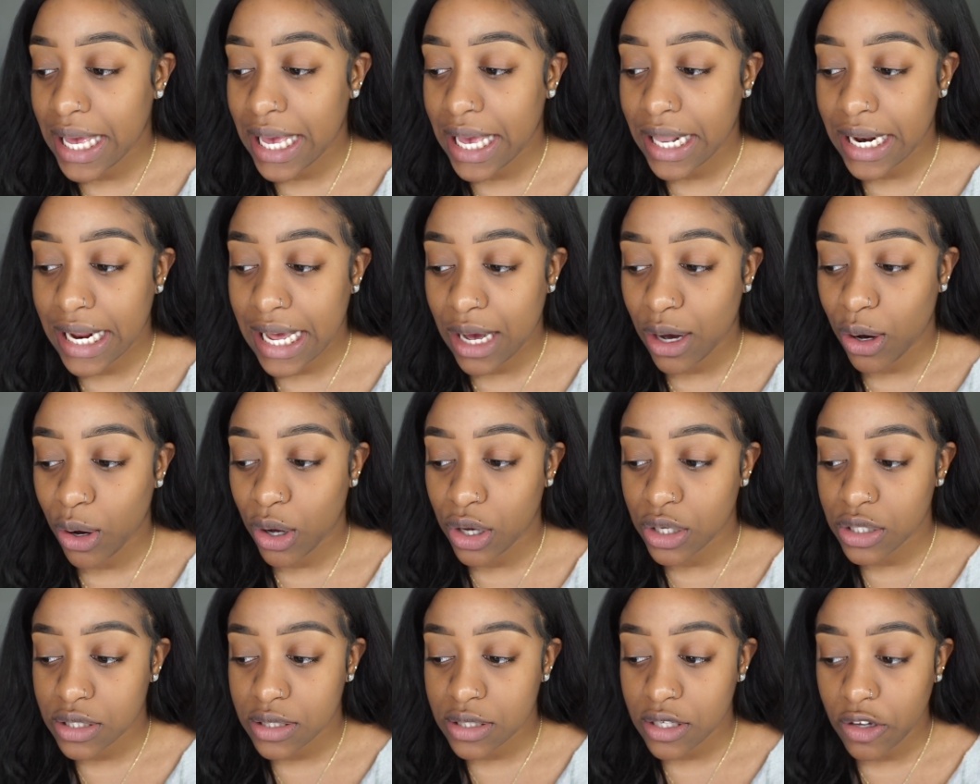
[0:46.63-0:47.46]
And I
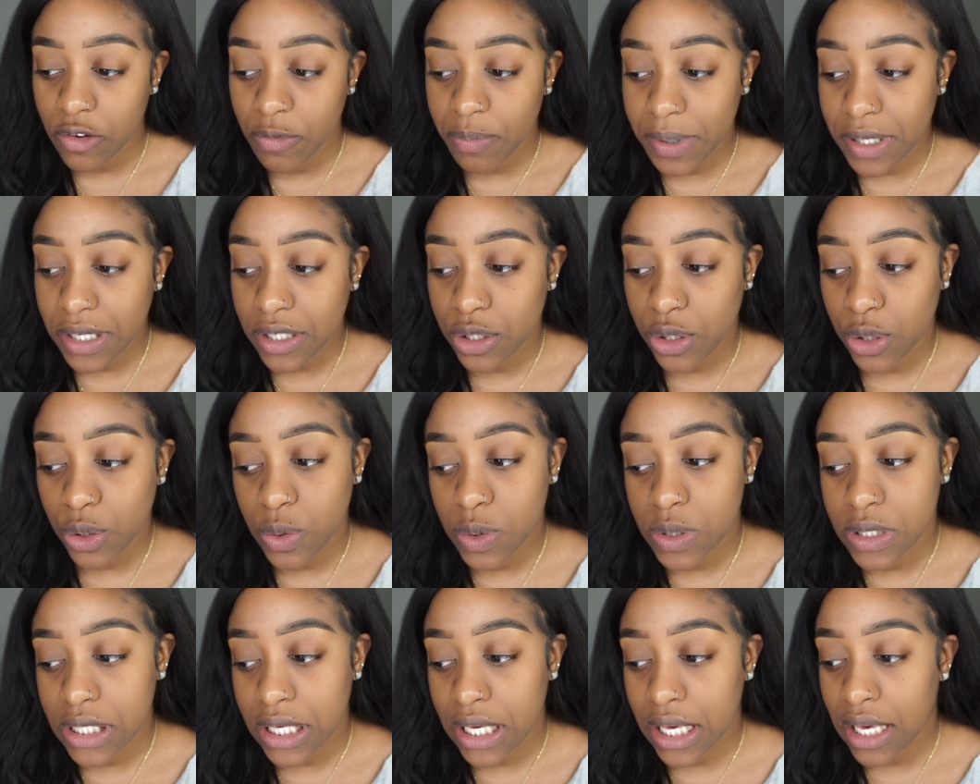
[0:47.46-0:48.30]
also been
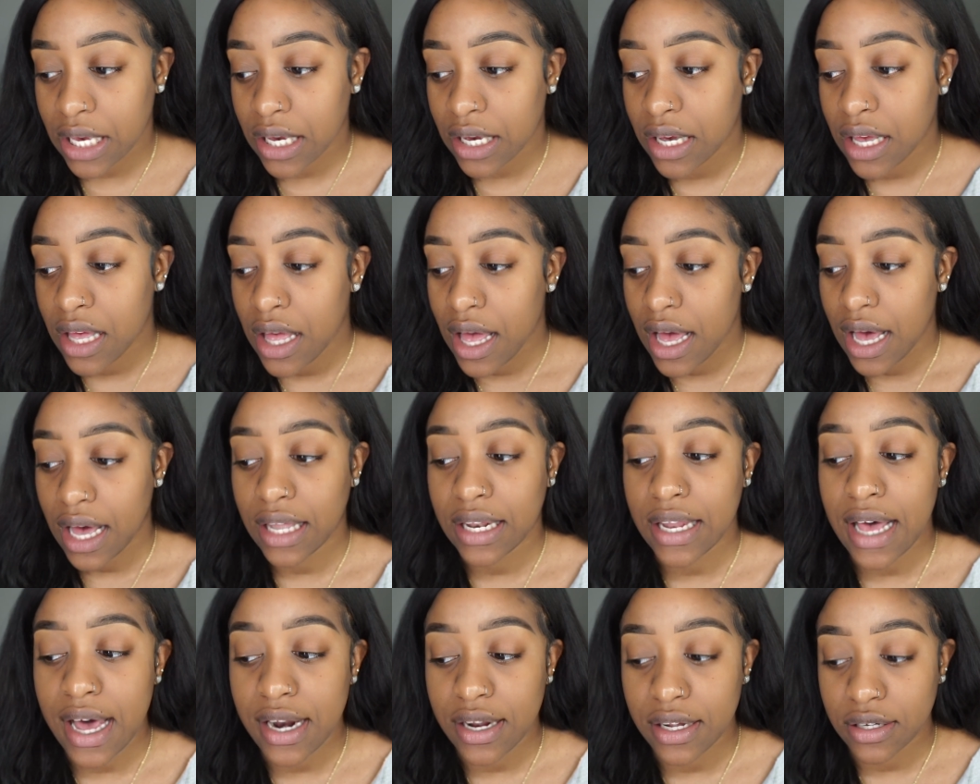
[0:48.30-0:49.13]
using a
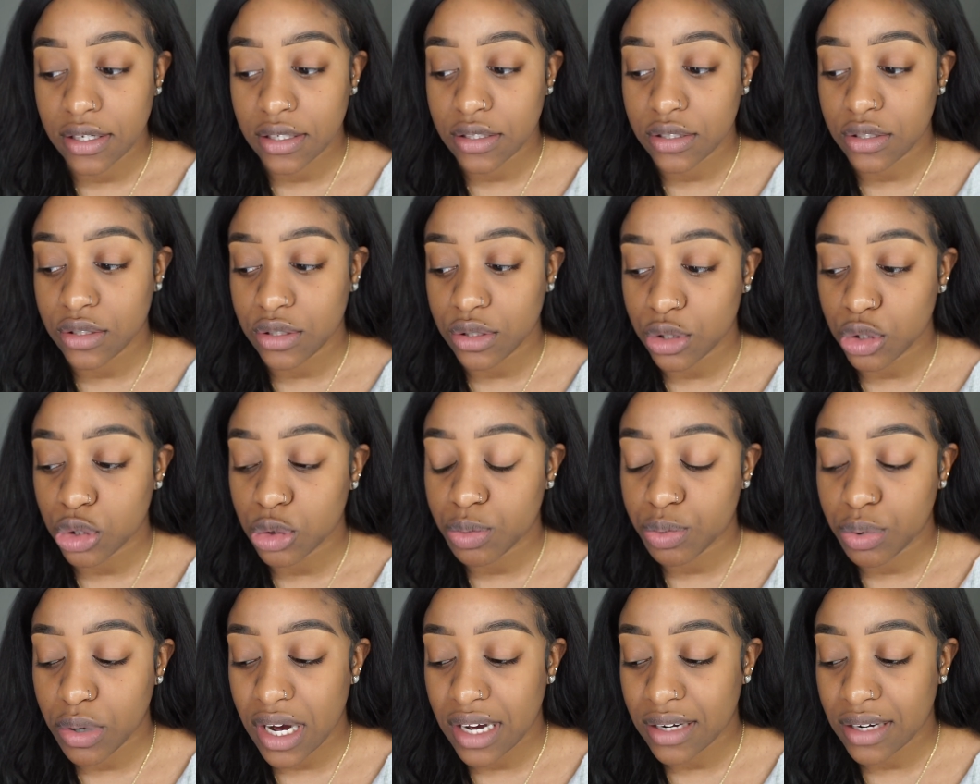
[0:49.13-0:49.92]
lot of new